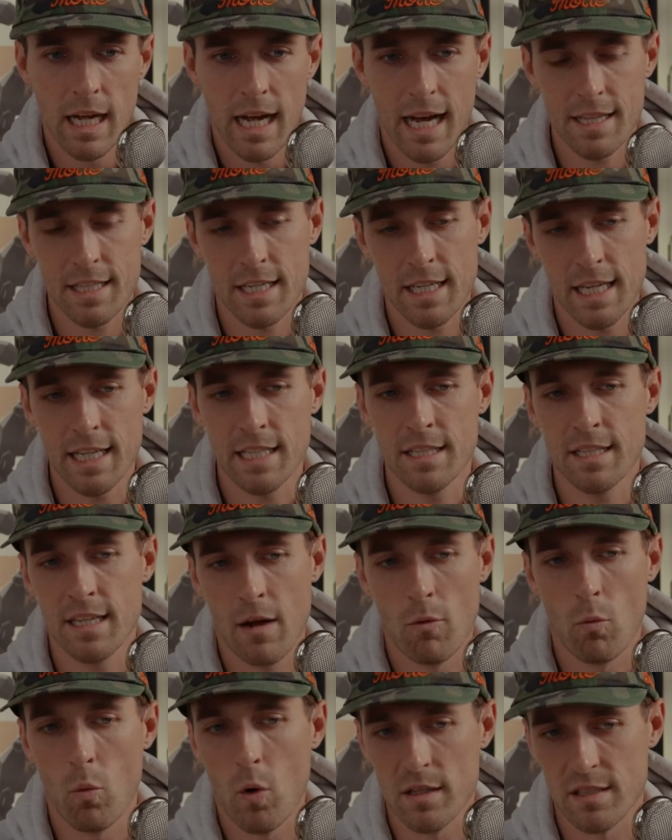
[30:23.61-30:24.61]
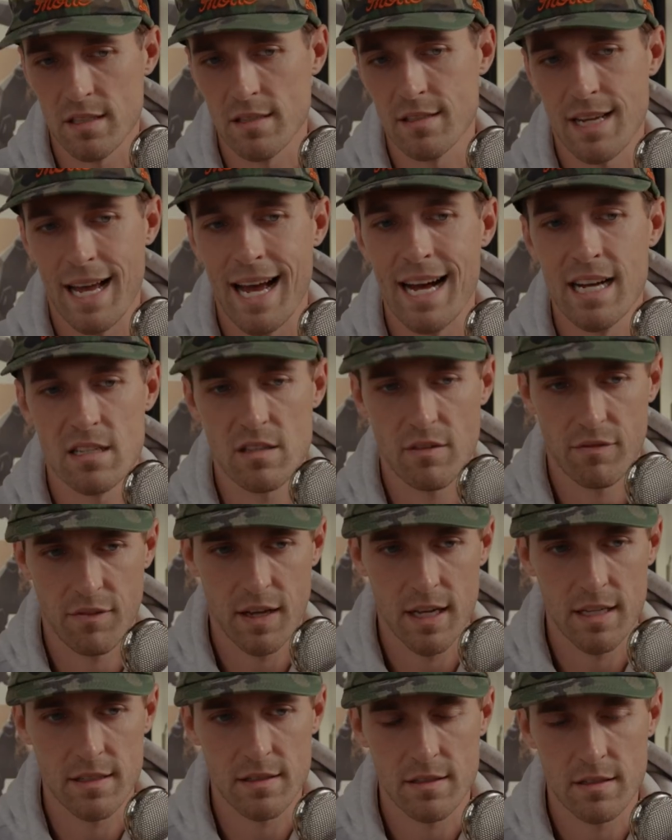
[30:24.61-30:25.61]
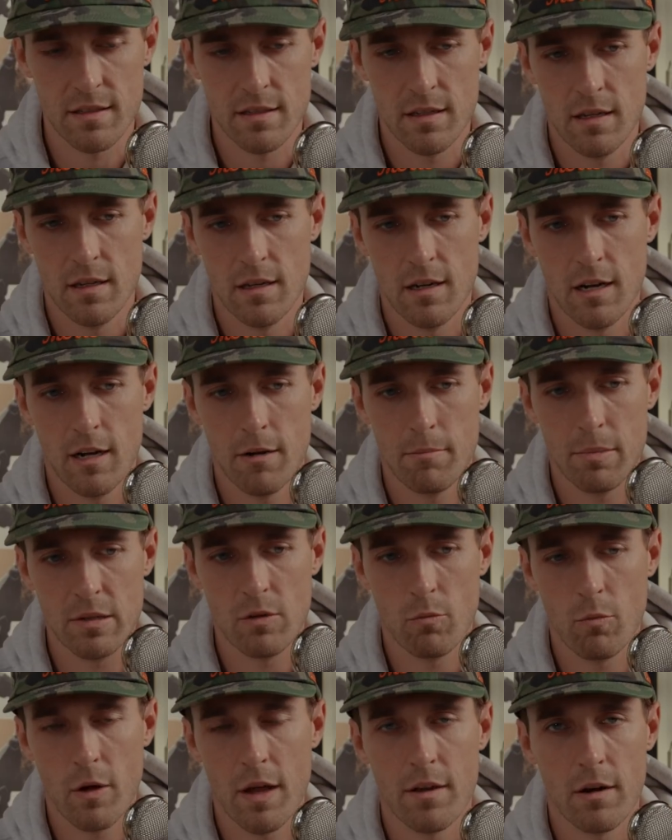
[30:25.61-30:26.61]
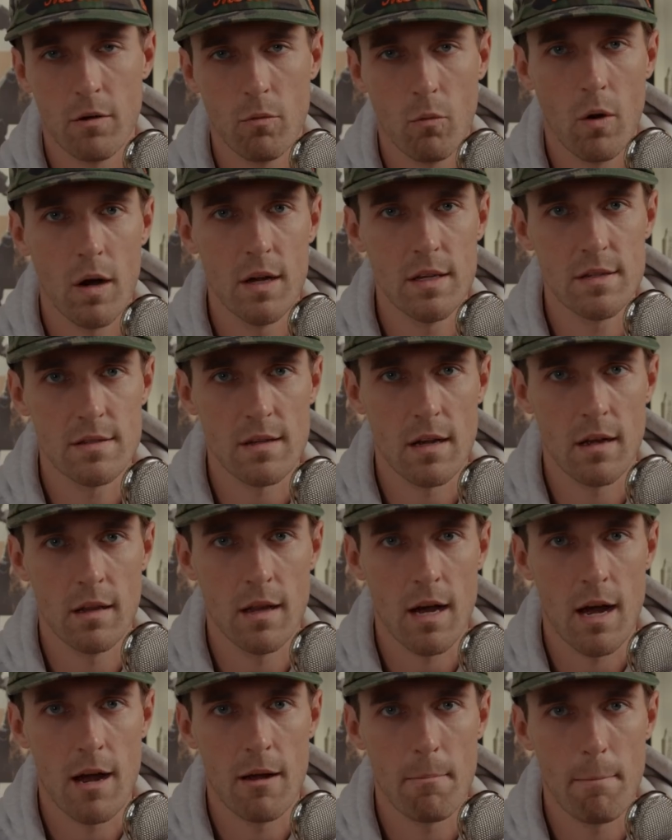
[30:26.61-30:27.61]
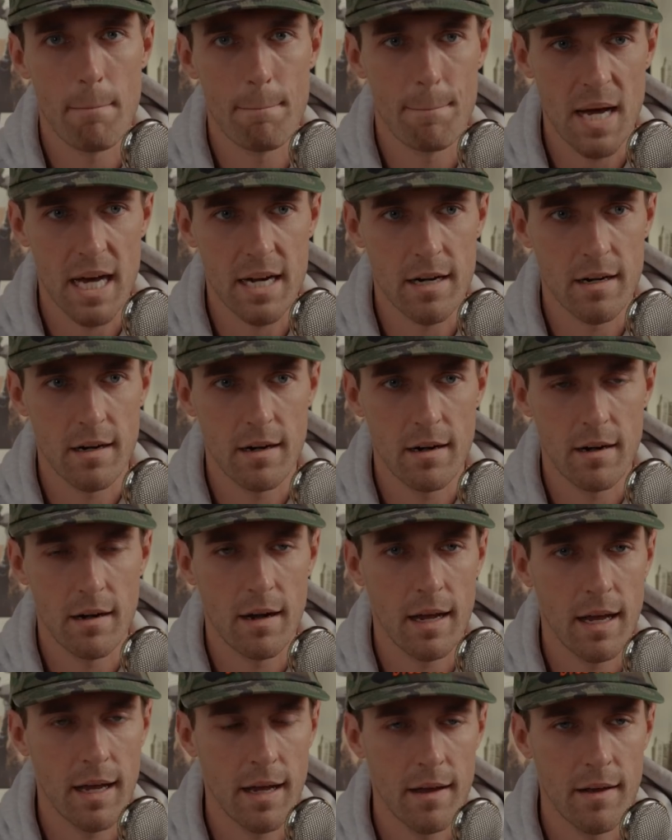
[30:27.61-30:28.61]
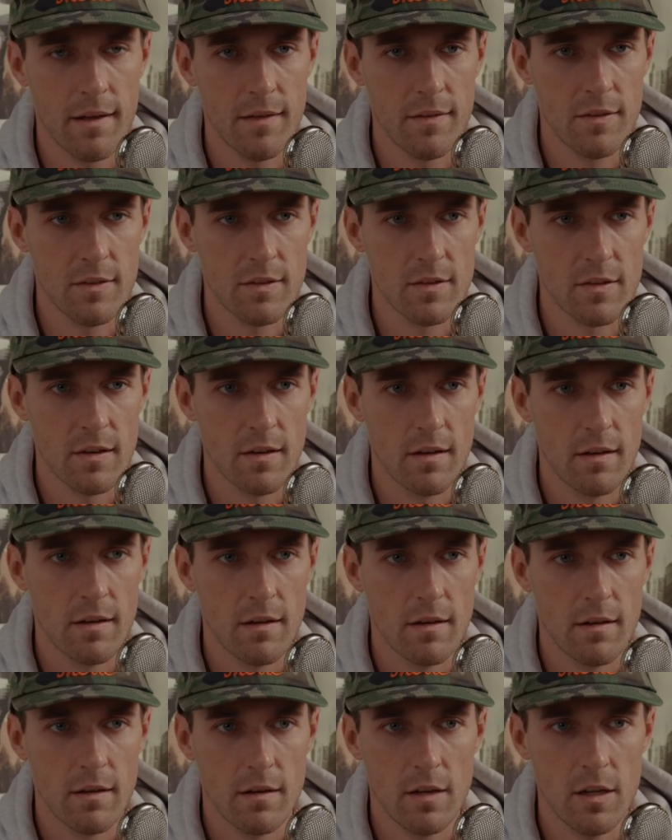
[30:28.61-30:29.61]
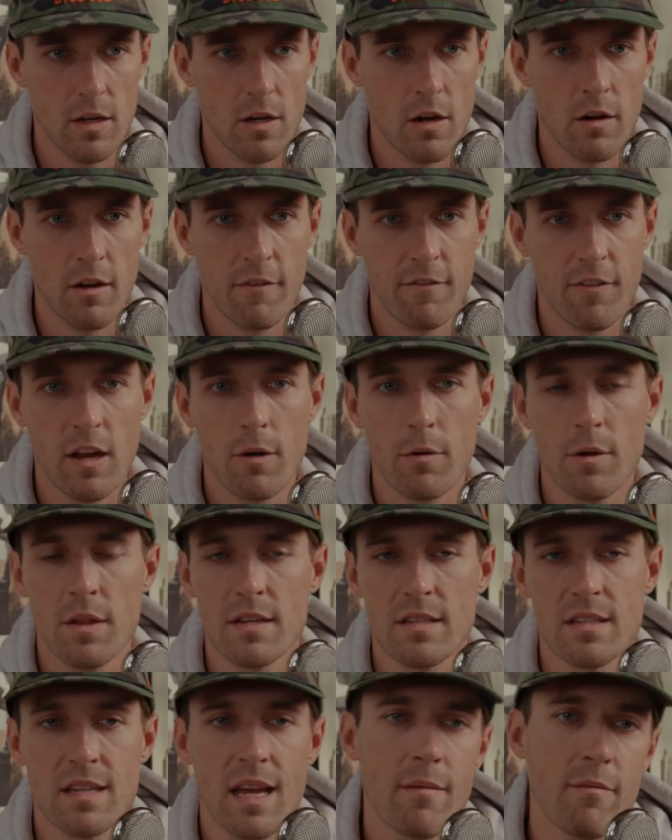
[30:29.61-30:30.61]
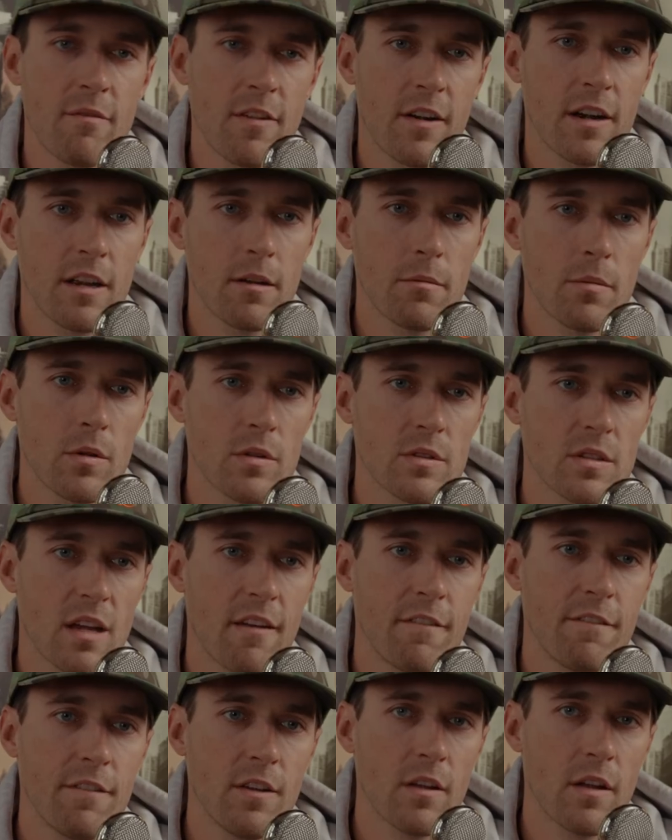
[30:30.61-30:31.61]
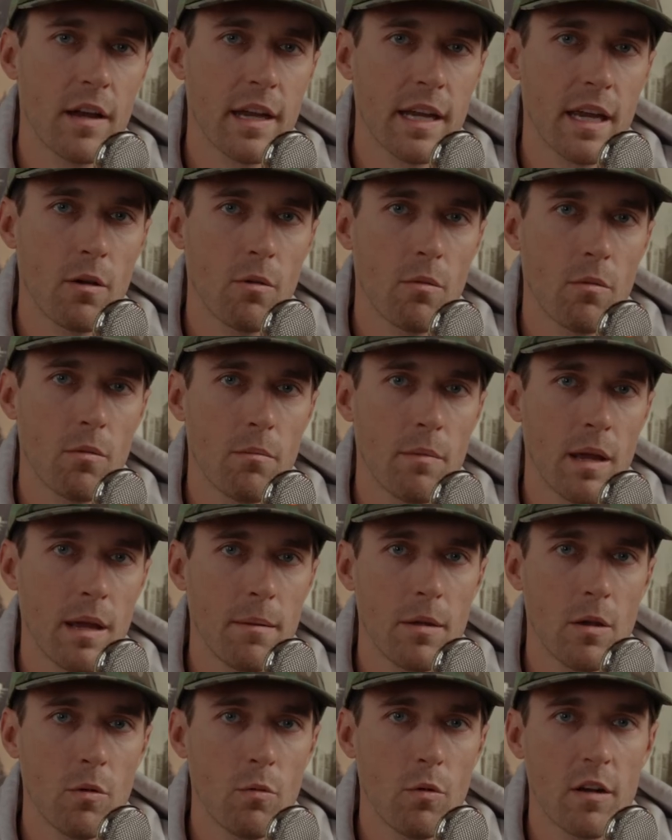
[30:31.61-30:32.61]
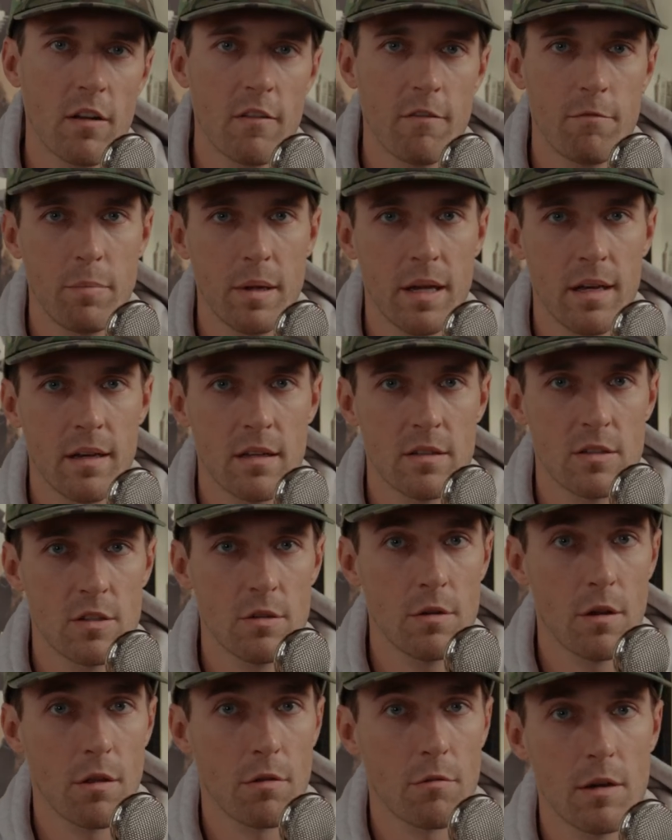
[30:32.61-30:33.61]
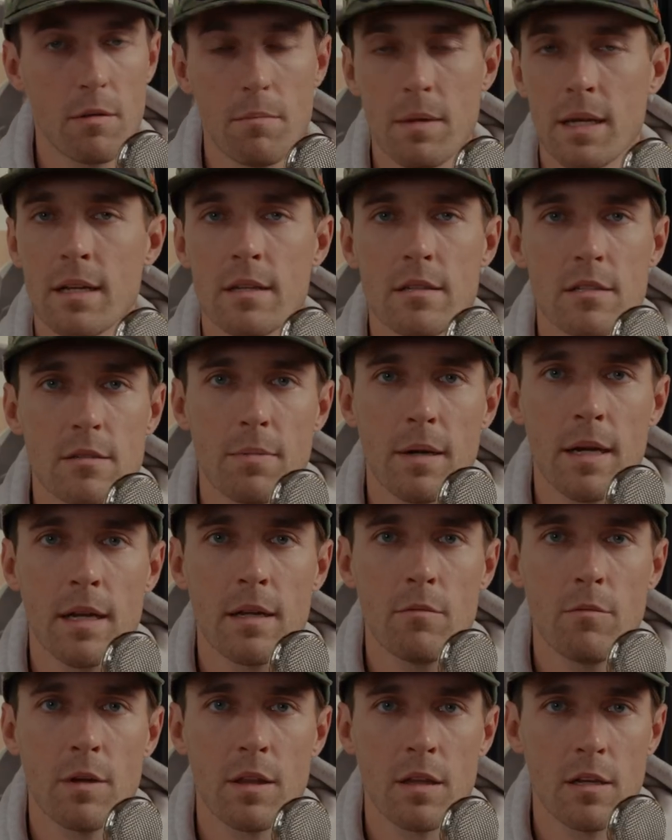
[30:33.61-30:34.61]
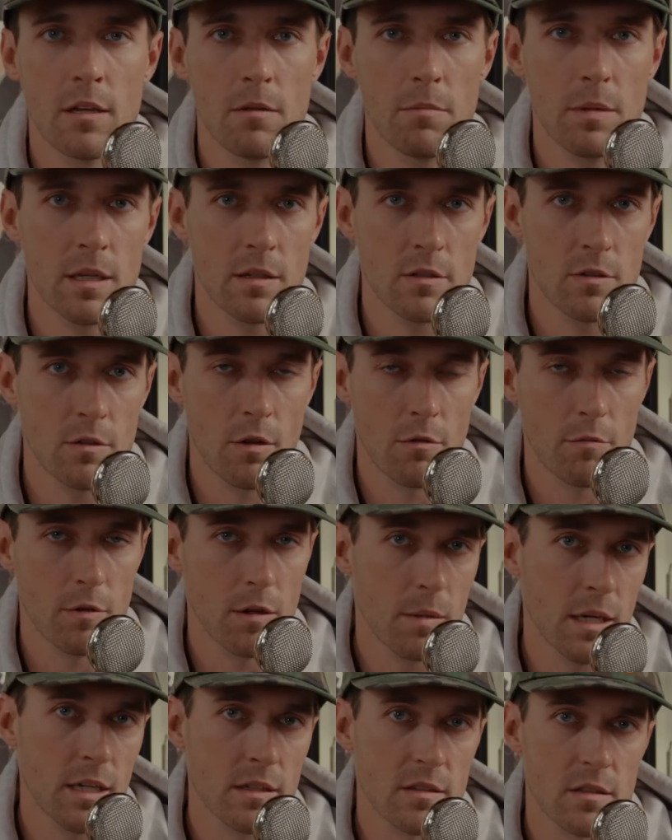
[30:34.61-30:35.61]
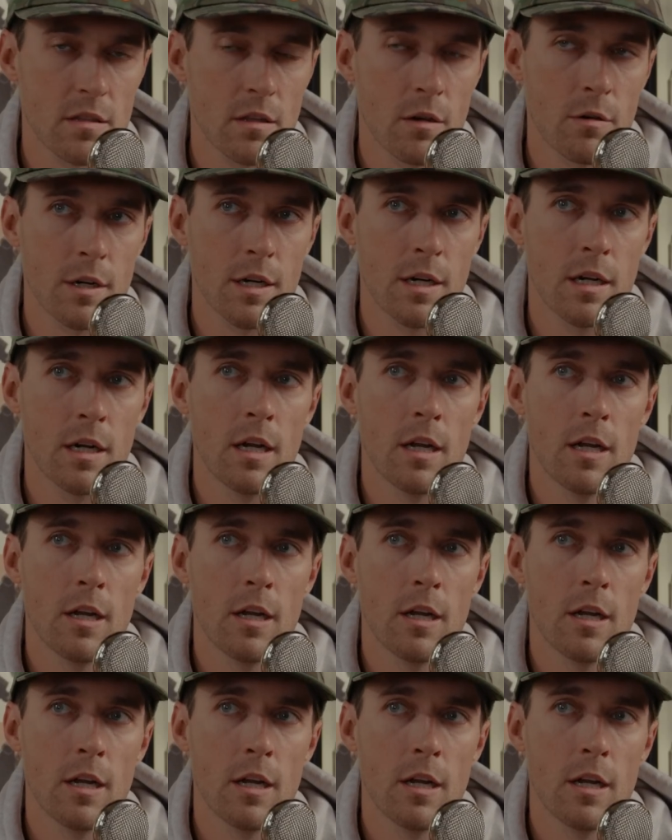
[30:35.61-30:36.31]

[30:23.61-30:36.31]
And then Indy, I wasn't as fit, but the weather was a lot better. And, you know, if they were the same variables, I feel like it maybe would have been a 2 to 3 minute spread, with Indy being 2 to 3 minutes slower.